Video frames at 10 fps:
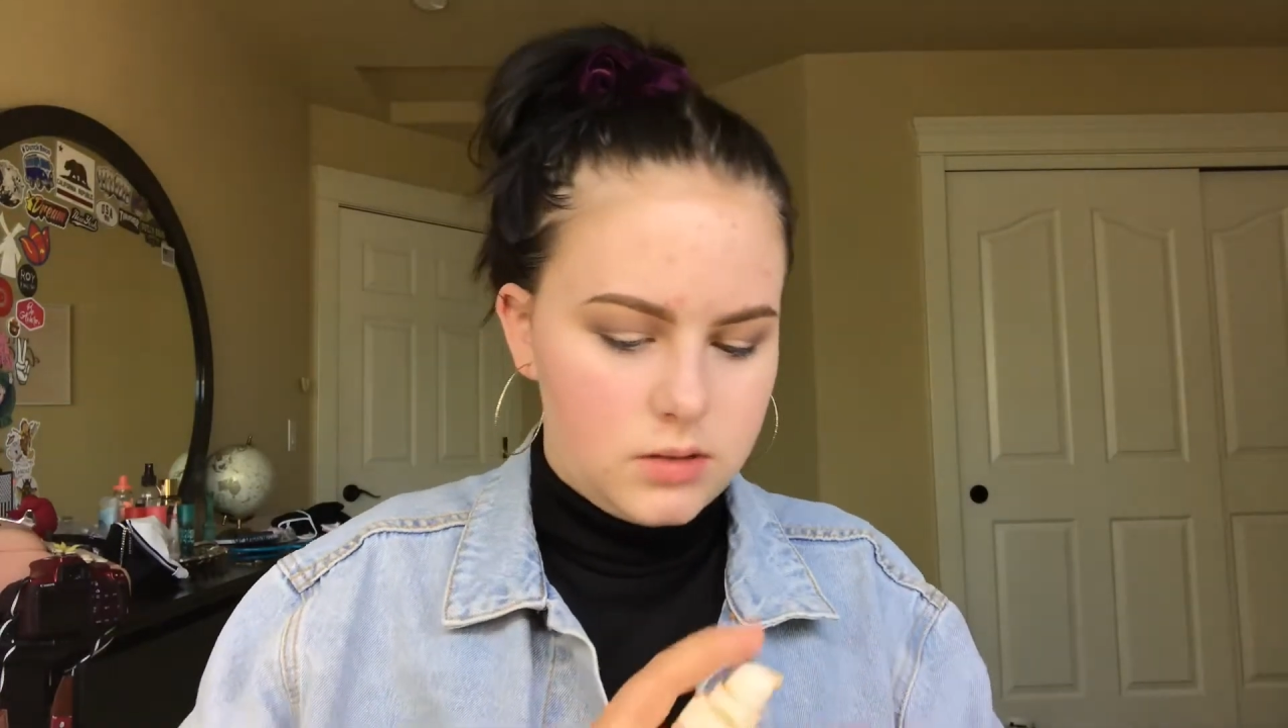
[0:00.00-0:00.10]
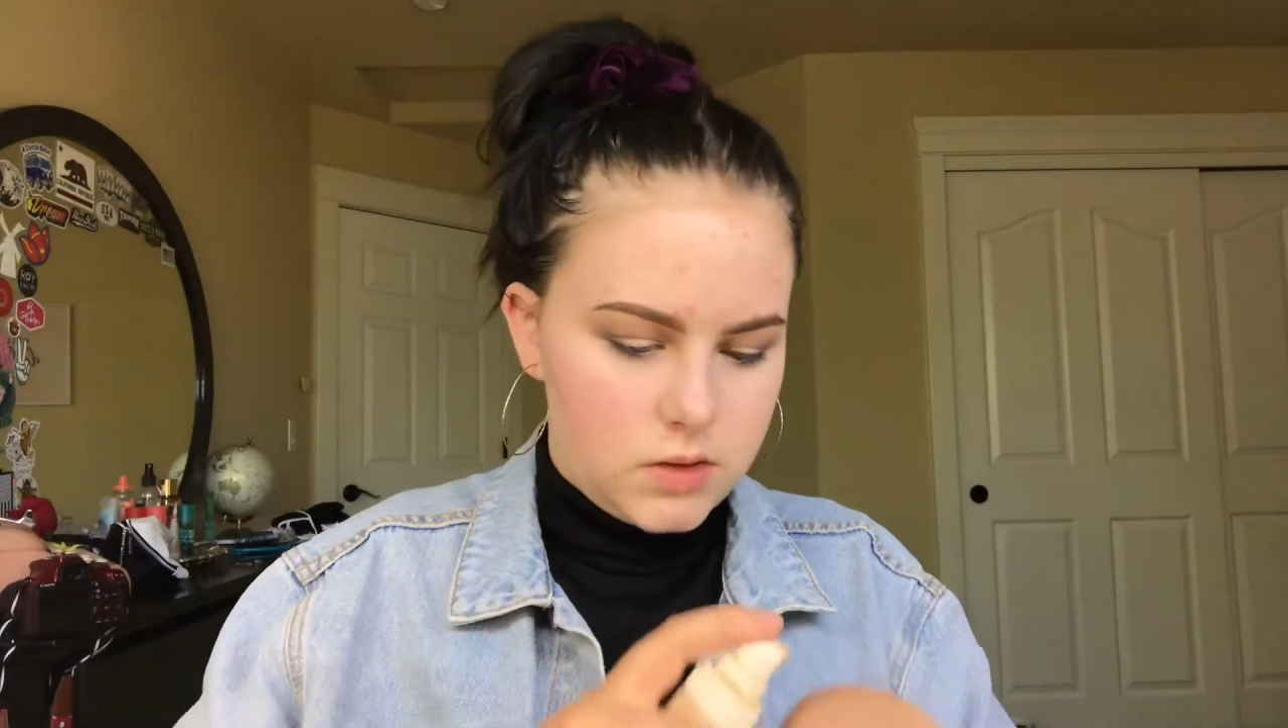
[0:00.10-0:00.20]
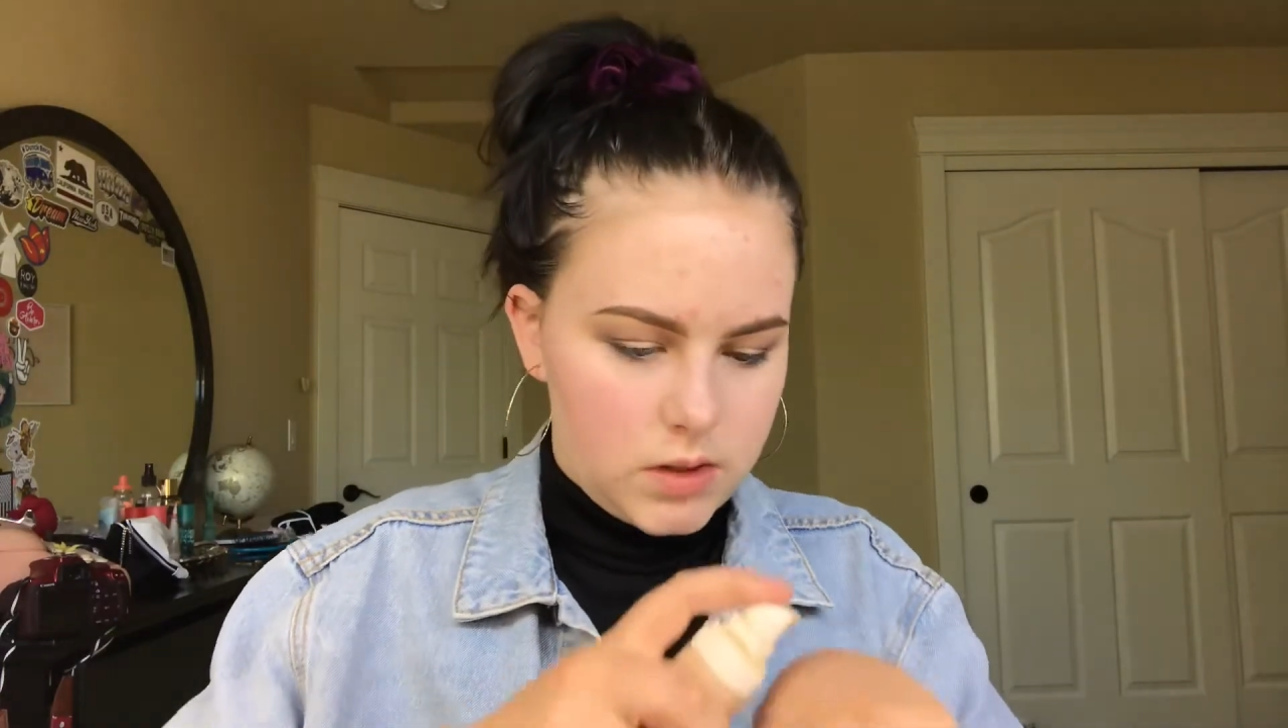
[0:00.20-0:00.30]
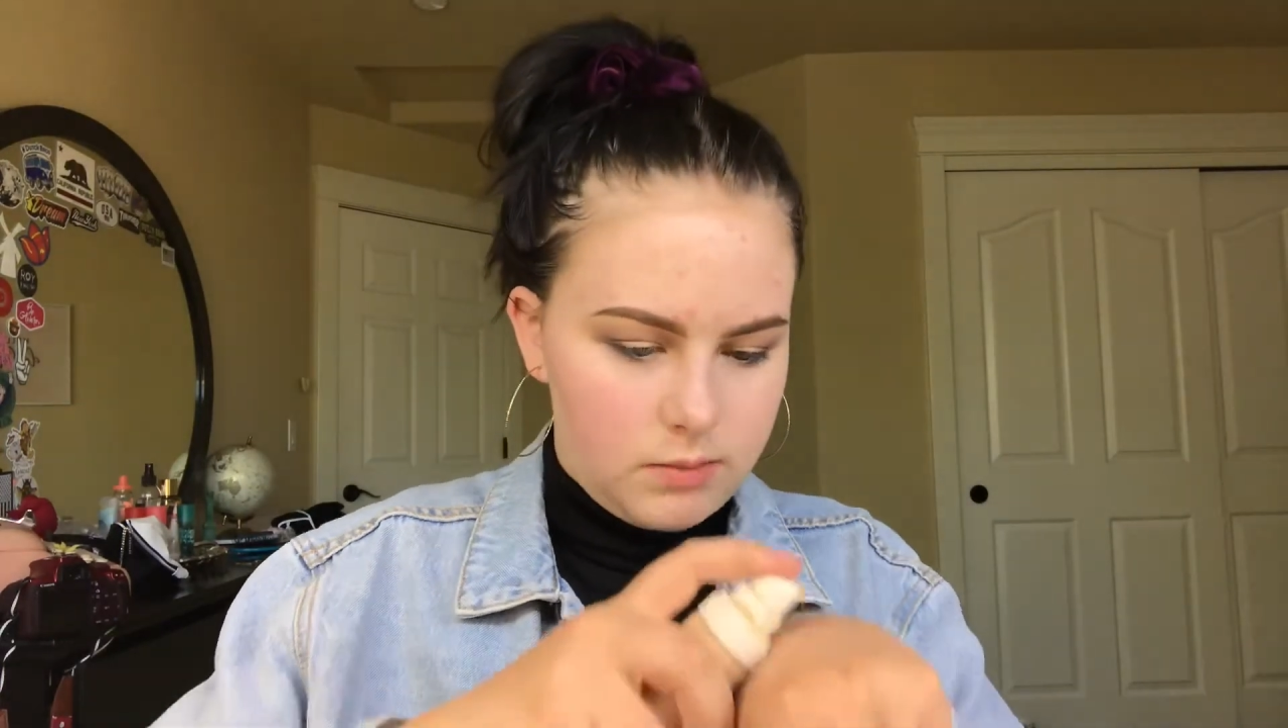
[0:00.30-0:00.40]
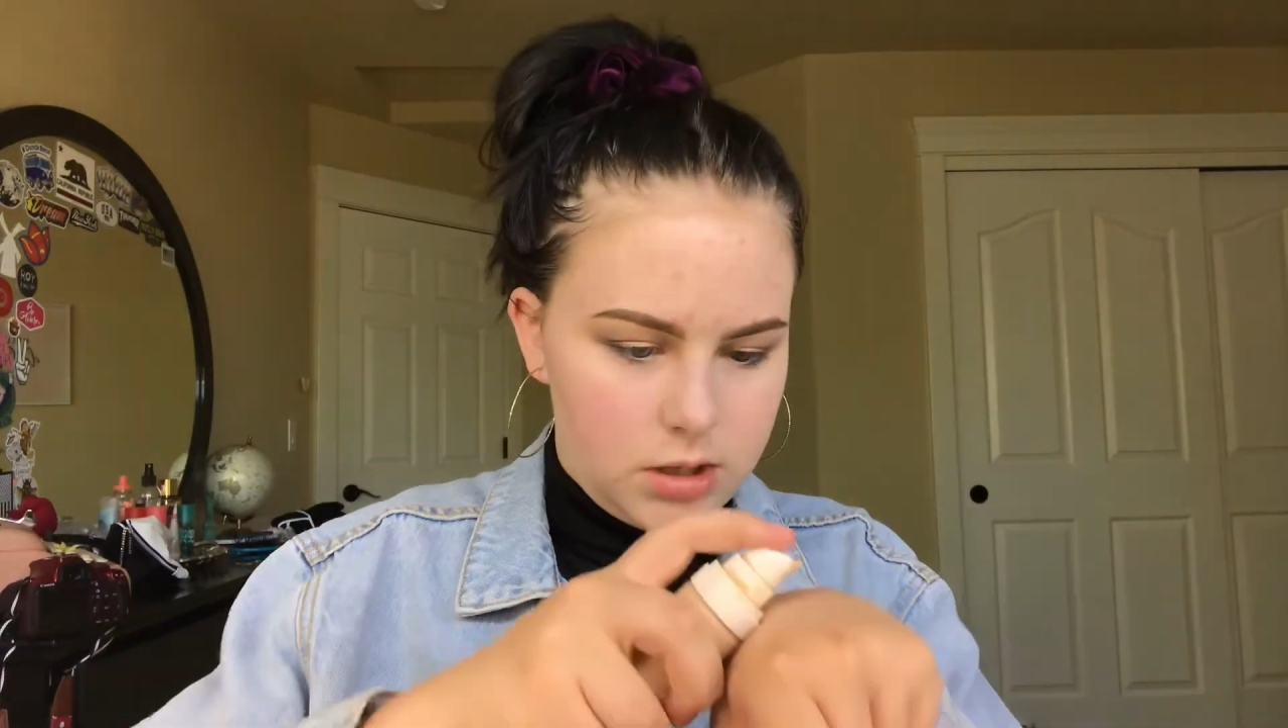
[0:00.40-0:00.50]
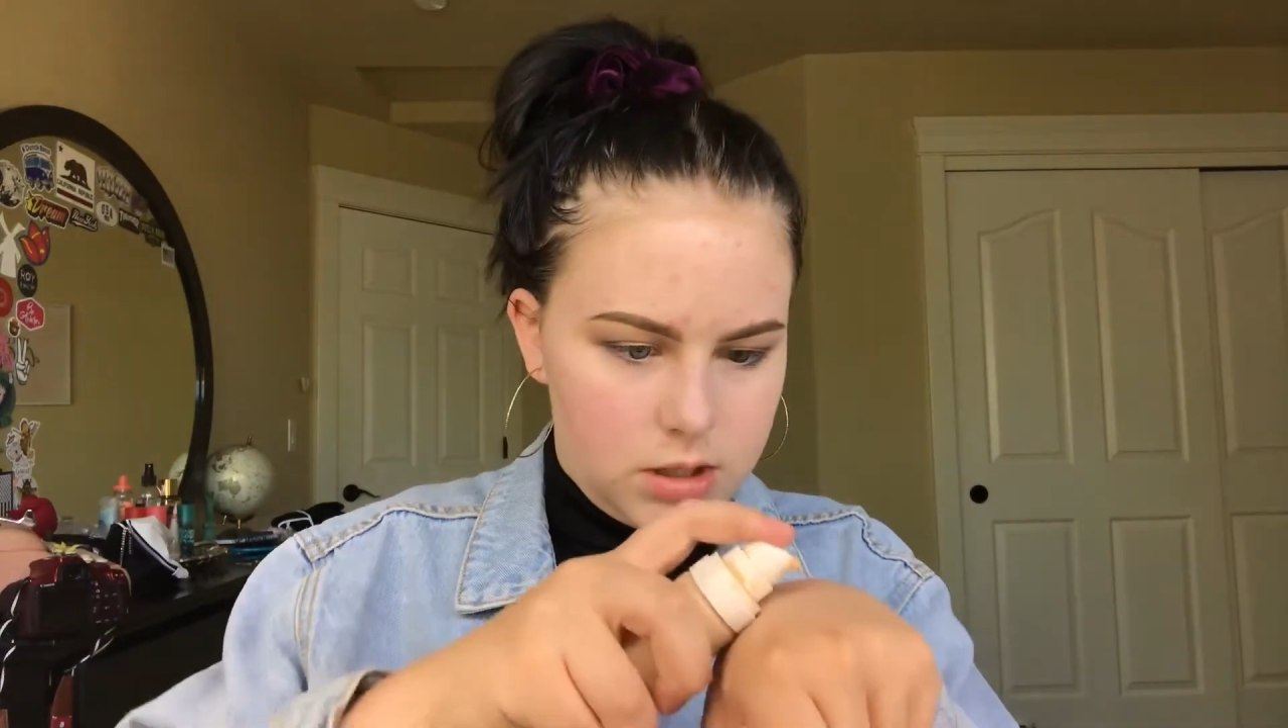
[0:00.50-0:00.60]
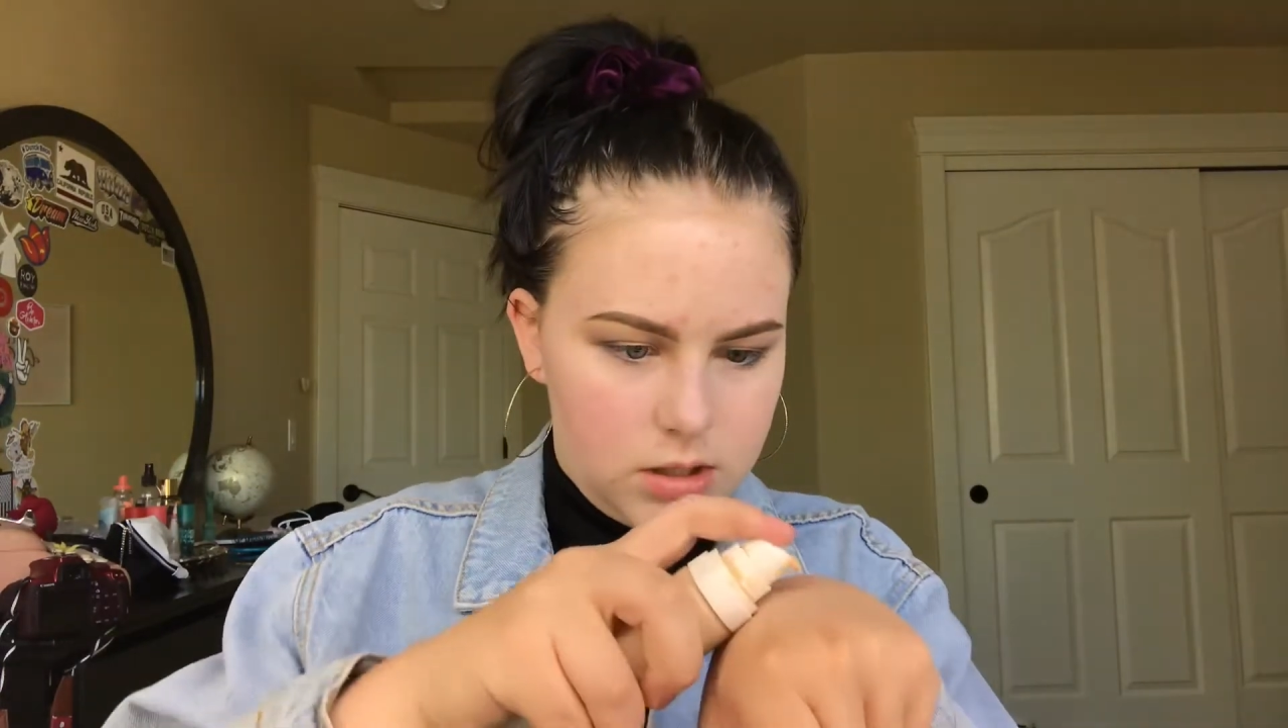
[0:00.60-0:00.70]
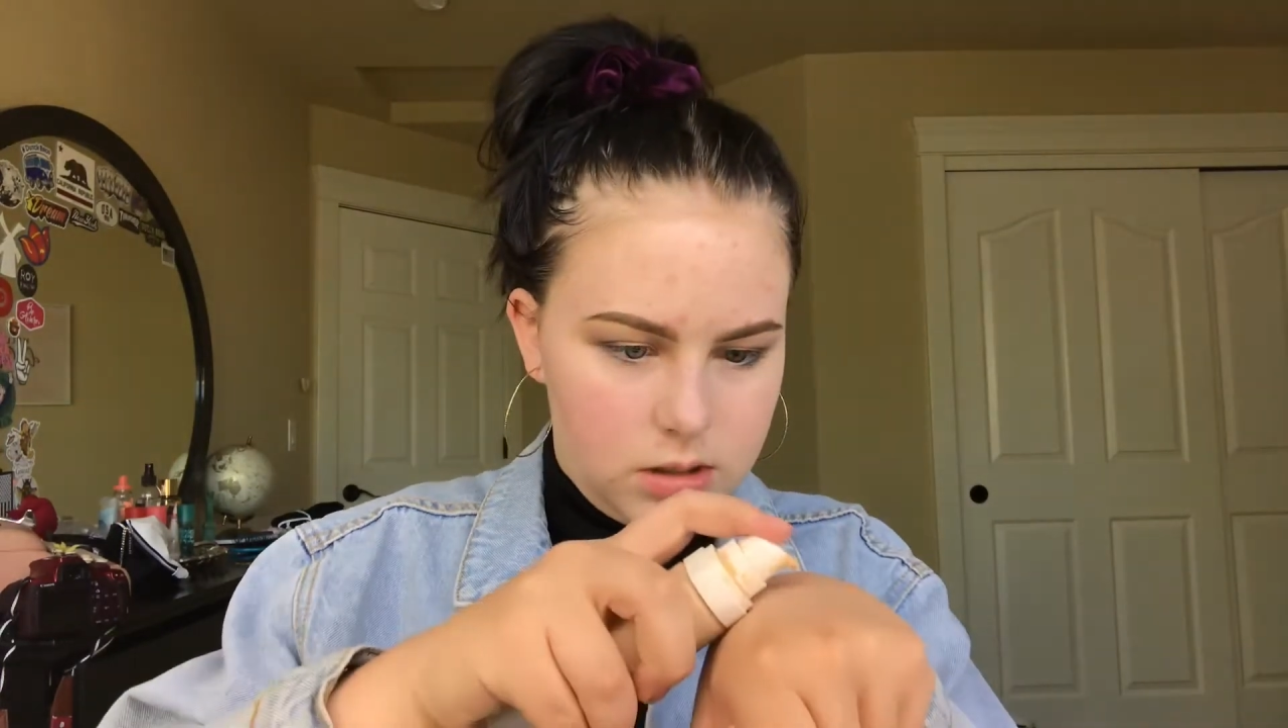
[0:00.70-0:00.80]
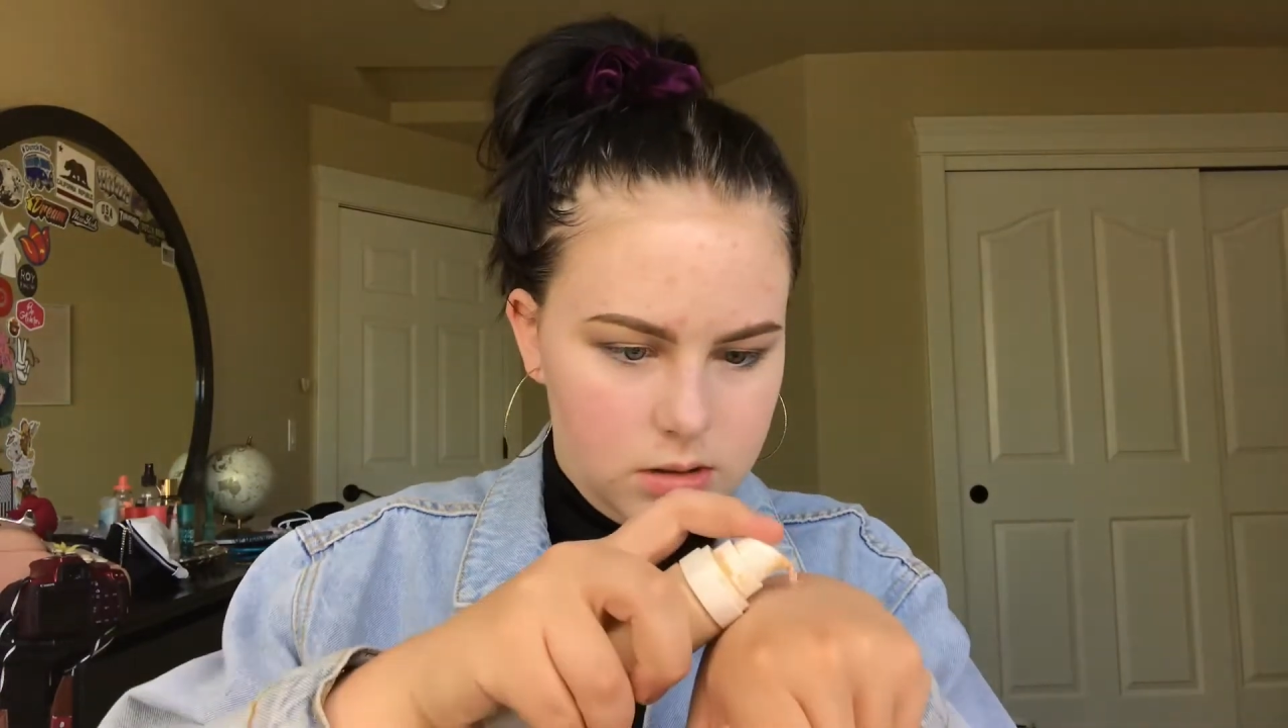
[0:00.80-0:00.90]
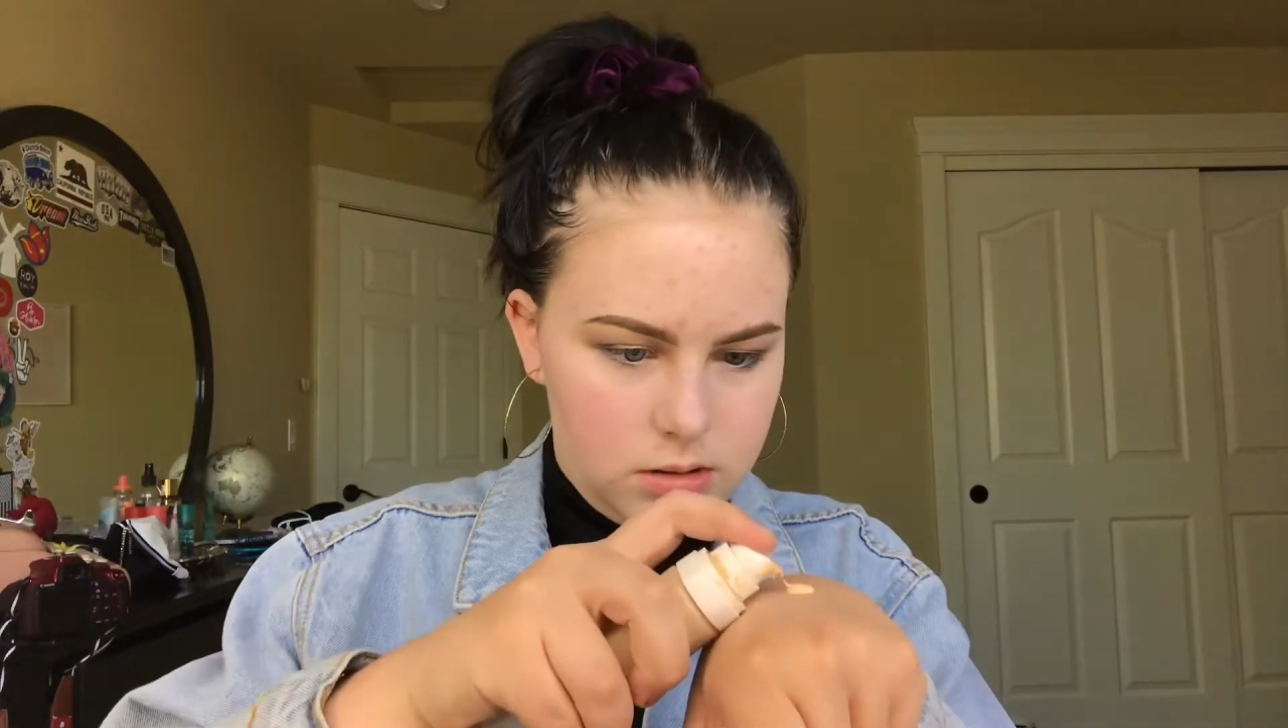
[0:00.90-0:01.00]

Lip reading: So I'm going to